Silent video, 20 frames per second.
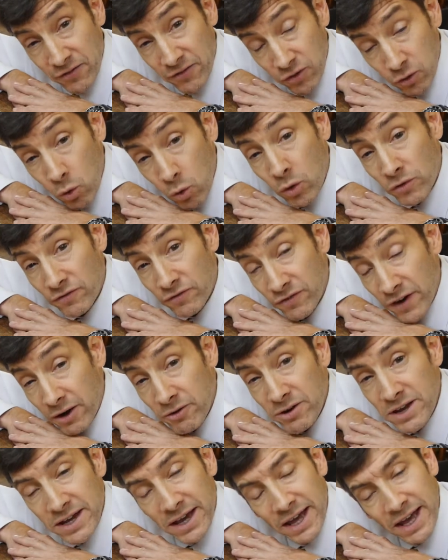thought
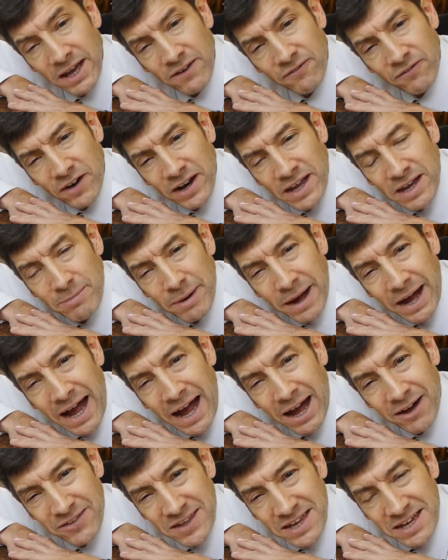very carefully about
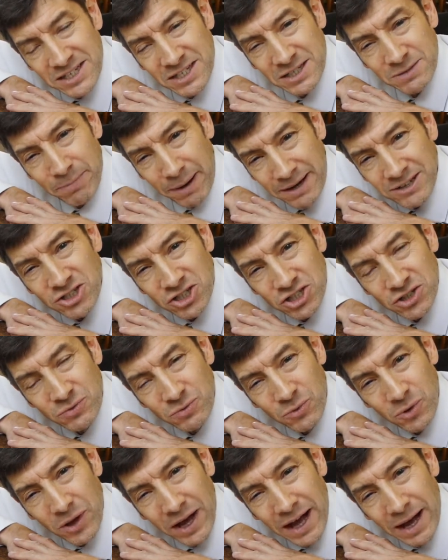how the
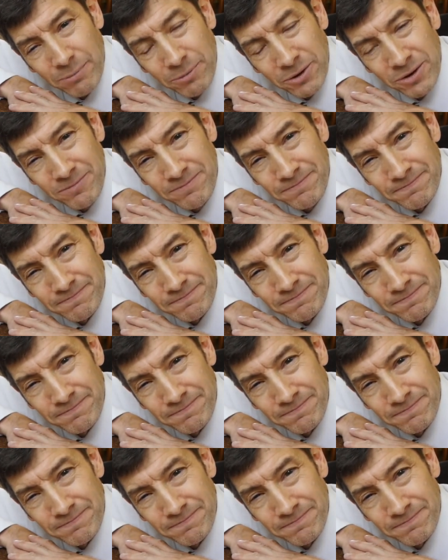expansion will happen.